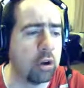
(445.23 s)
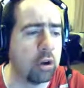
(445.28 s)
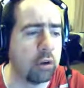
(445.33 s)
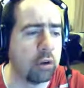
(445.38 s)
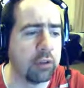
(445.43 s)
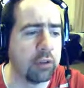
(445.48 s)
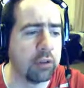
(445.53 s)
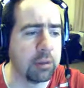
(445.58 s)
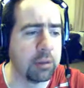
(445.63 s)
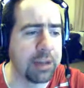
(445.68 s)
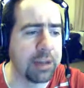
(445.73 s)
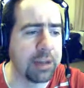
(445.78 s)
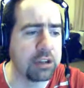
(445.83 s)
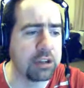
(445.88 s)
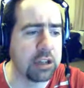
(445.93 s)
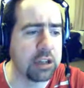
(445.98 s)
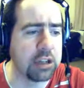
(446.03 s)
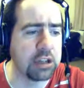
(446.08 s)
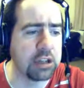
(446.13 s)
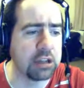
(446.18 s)
of an
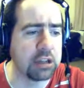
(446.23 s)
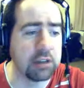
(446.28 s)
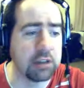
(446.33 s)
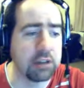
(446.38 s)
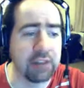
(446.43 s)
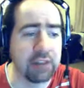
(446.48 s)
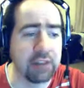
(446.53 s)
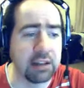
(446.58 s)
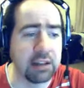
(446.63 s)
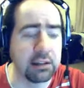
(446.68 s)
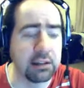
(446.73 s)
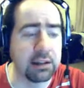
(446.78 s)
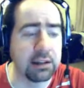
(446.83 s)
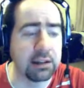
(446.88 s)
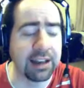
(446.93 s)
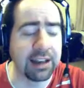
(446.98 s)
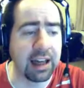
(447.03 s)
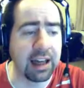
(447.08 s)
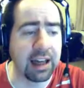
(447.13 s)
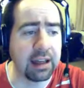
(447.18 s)
imagination
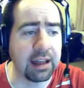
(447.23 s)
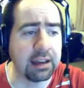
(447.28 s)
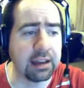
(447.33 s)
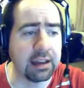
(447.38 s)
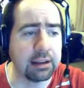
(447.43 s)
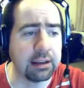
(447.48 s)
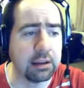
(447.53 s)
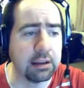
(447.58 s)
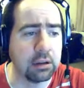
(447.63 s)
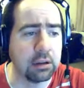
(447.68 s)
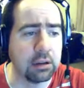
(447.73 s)
invented, a lie?